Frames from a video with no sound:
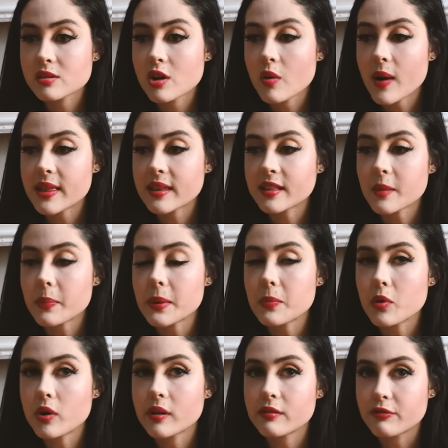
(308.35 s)
So I think that
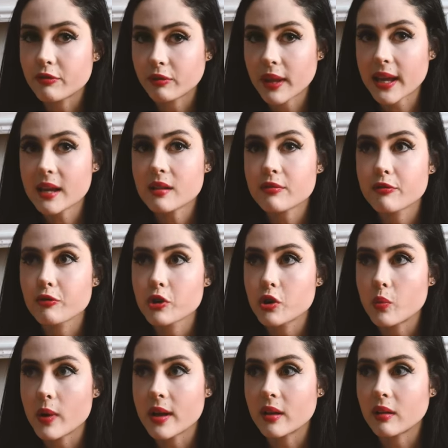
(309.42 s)
people conflate free
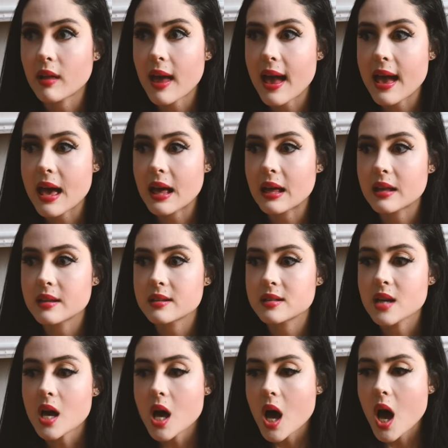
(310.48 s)
will
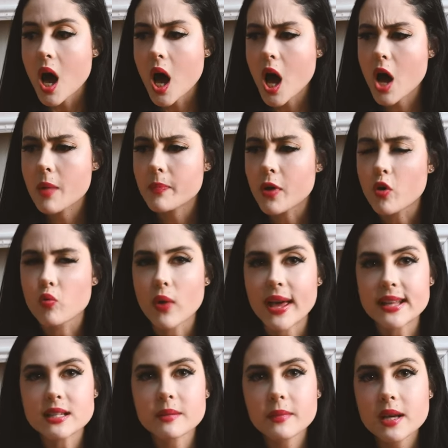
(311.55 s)
and
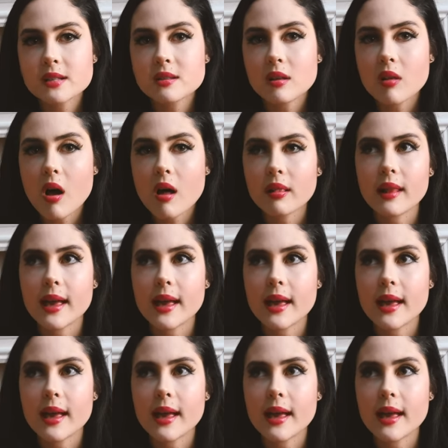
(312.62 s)
randomness a lot.